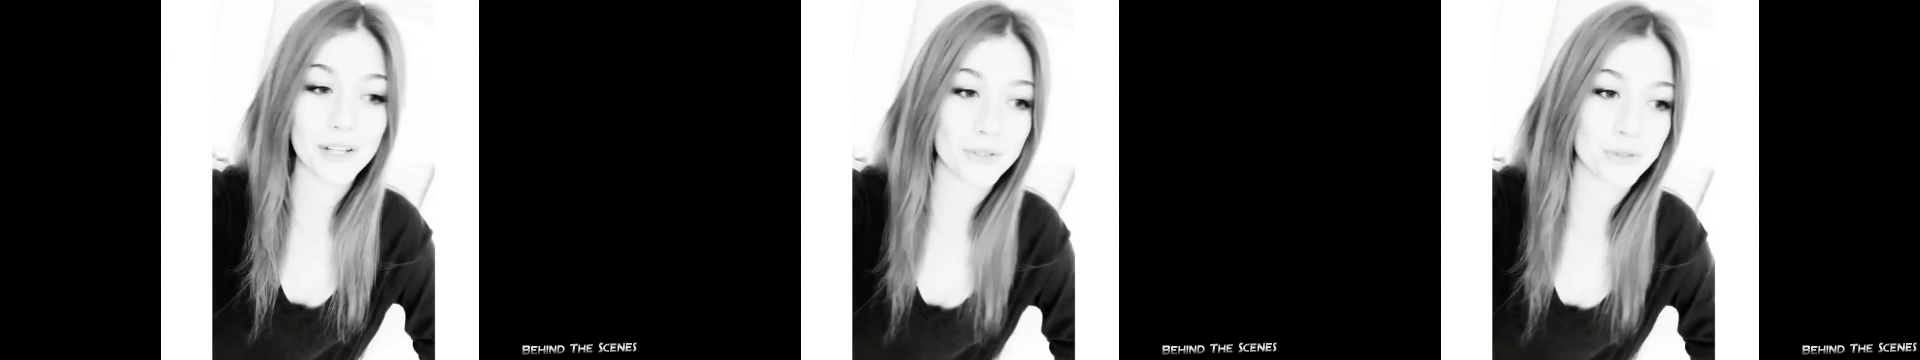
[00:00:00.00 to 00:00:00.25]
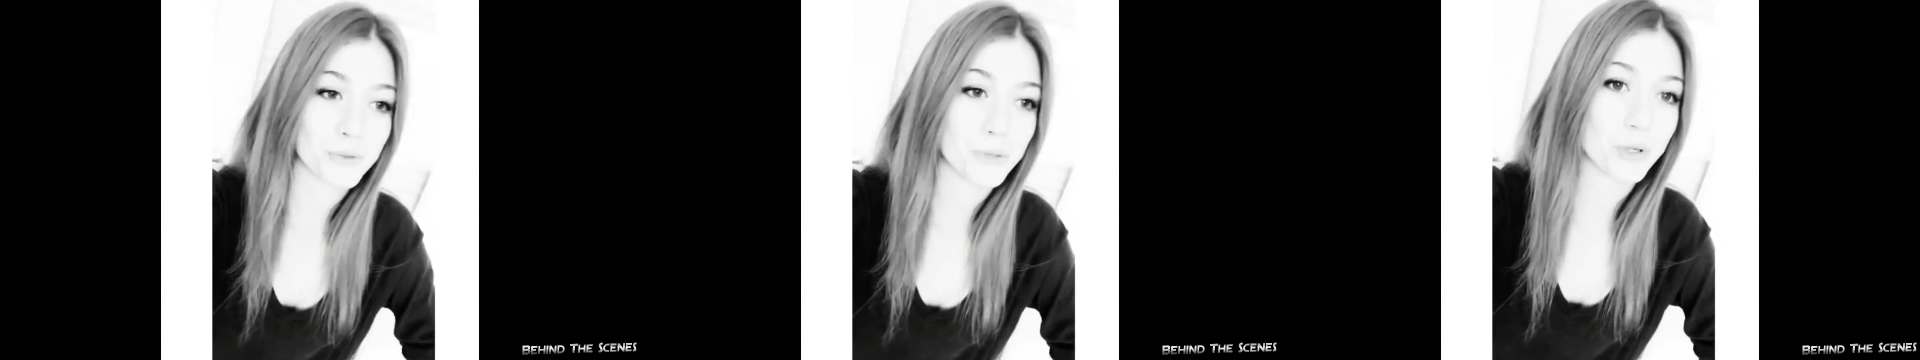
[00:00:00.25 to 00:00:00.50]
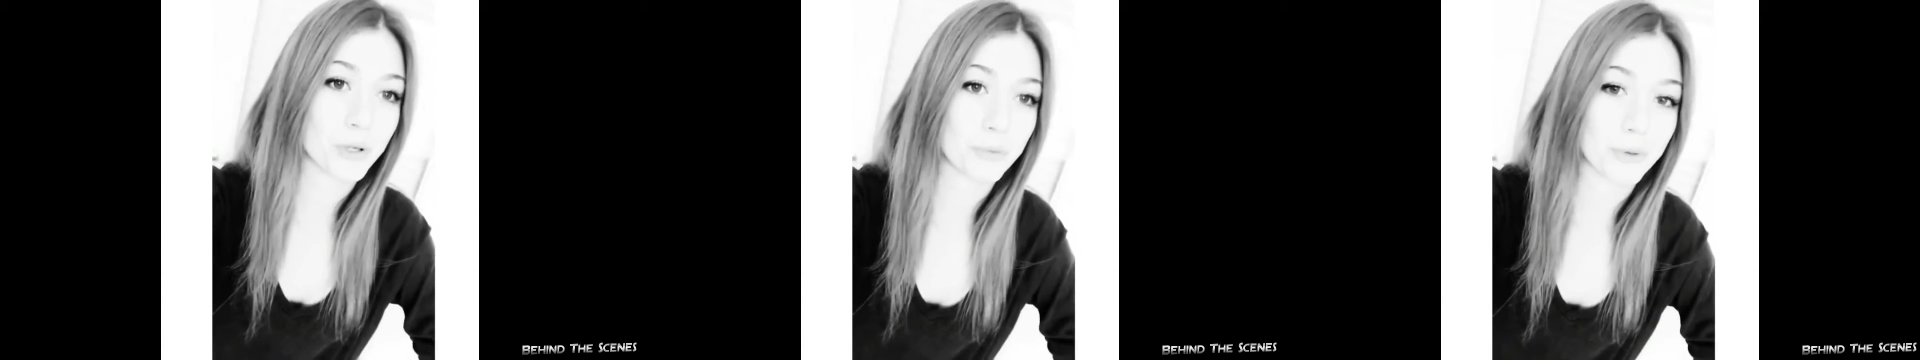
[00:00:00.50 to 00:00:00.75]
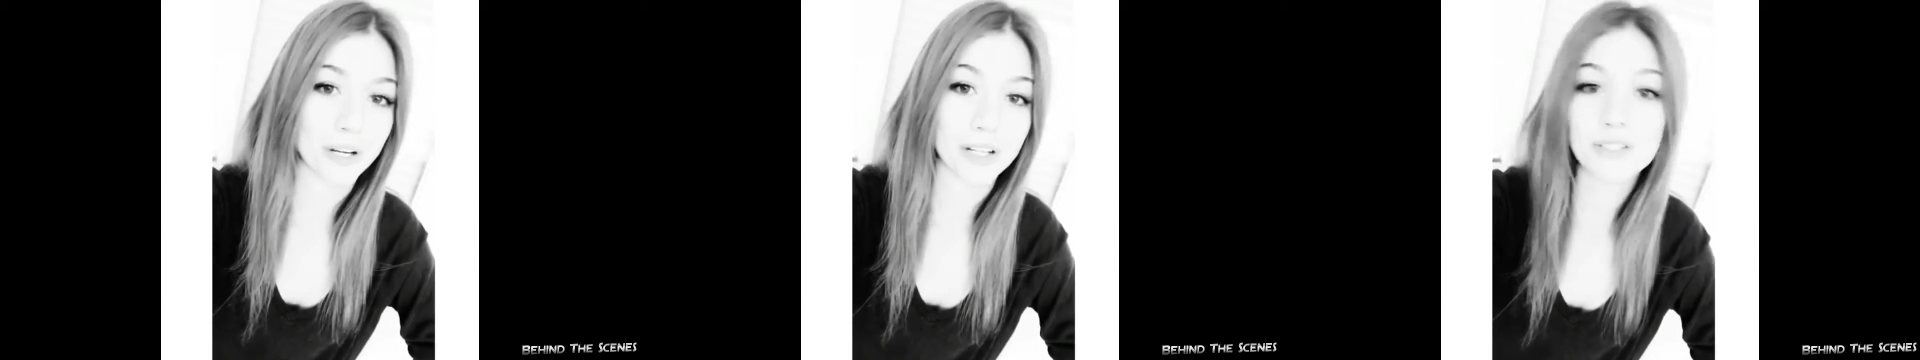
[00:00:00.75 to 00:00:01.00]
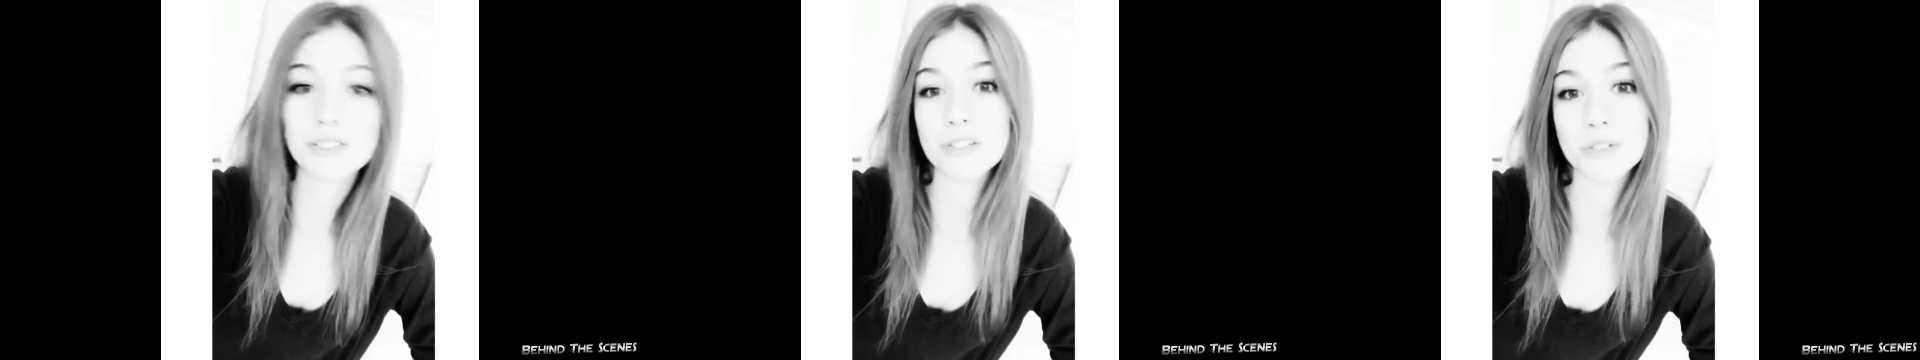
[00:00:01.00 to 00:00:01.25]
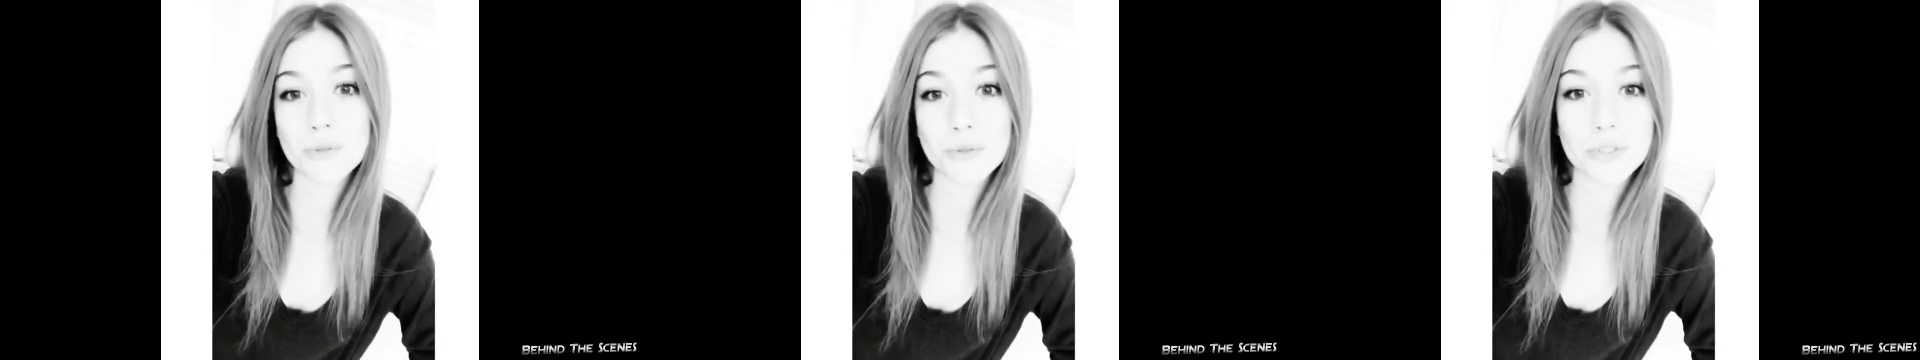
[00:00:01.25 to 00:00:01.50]
it would be appropriate
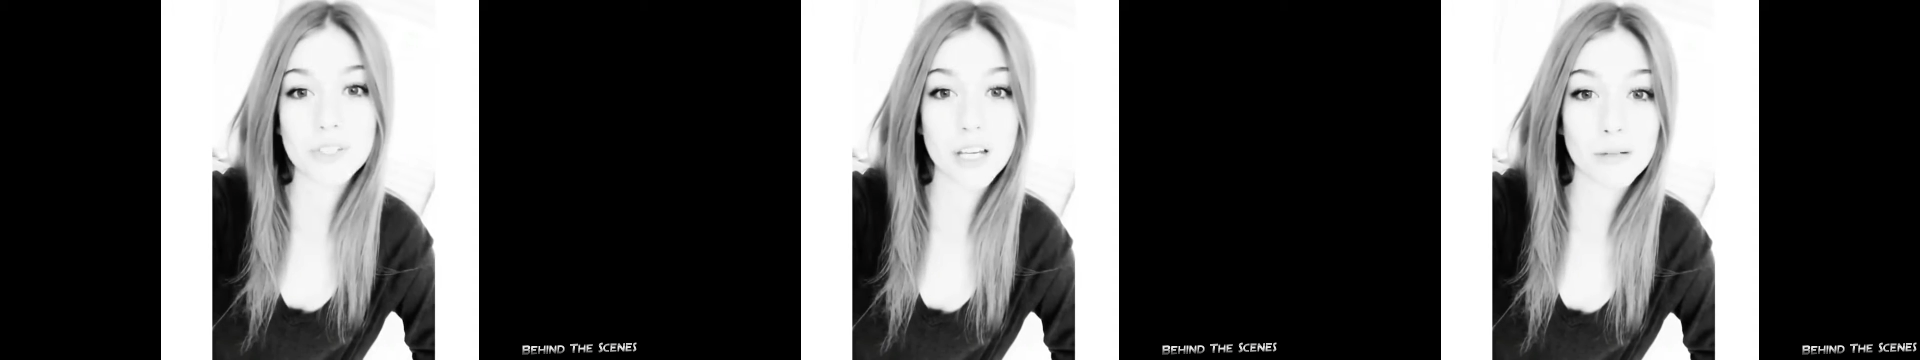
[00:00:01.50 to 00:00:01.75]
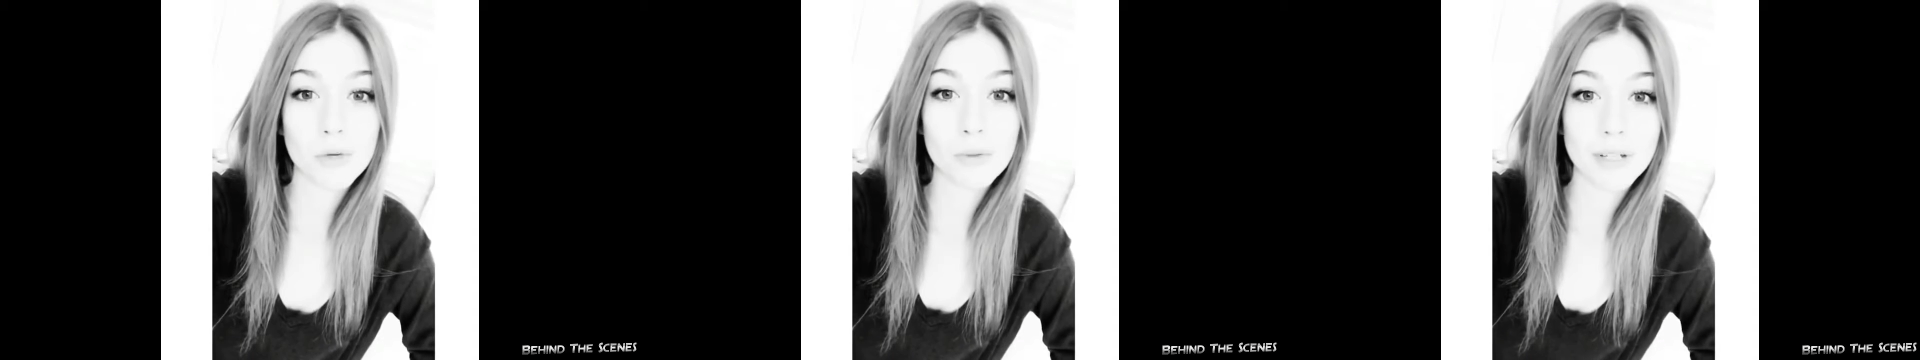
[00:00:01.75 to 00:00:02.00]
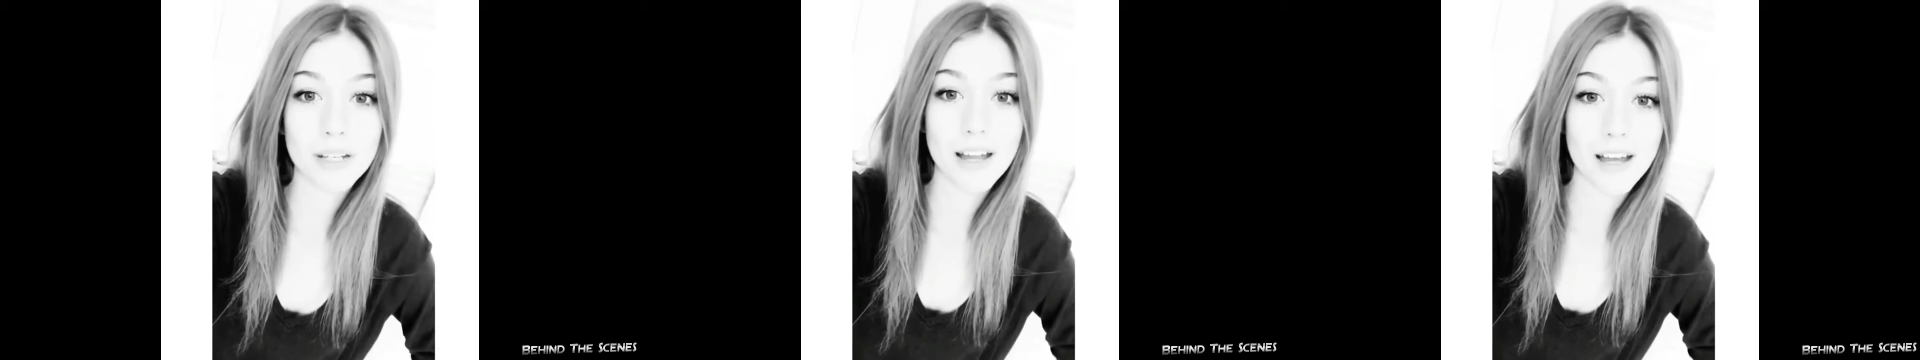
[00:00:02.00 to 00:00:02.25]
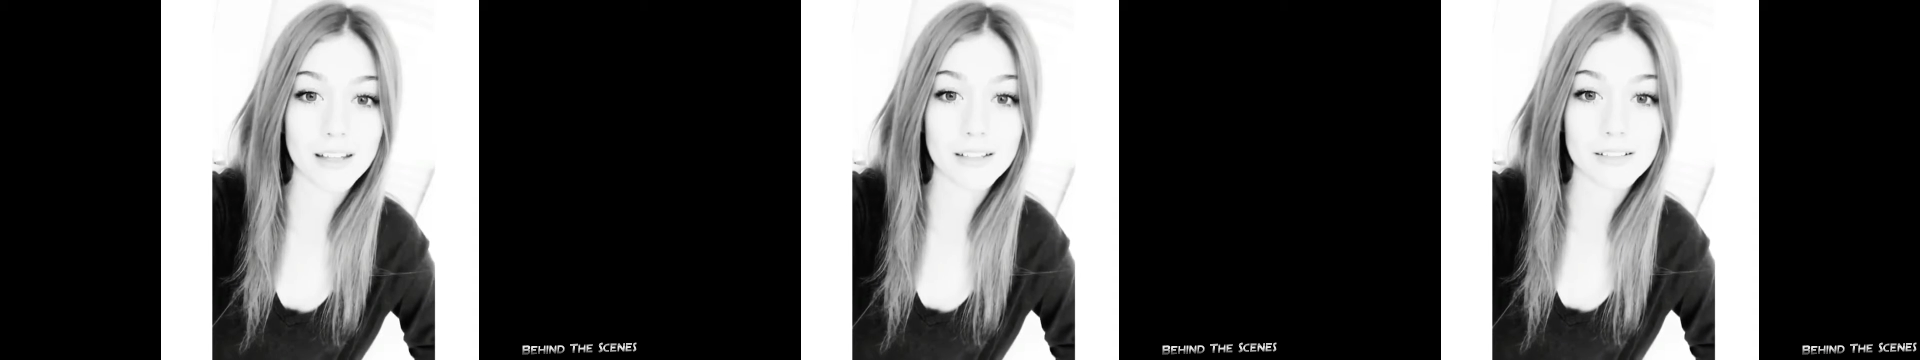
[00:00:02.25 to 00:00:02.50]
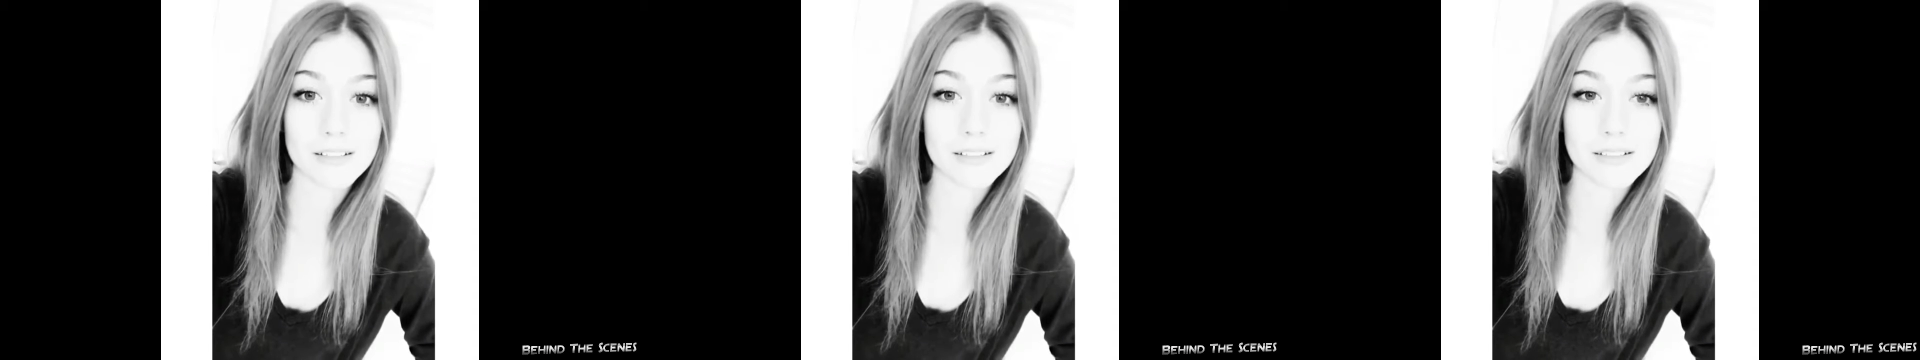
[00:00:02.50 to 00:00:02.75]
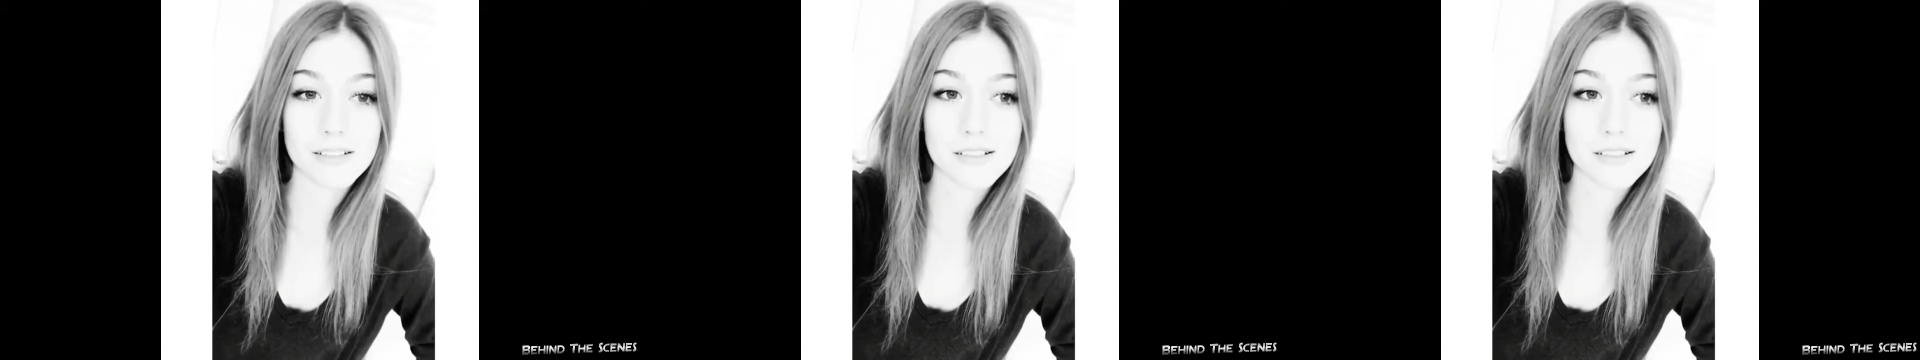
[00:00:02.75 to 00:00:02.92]
to just take a moment and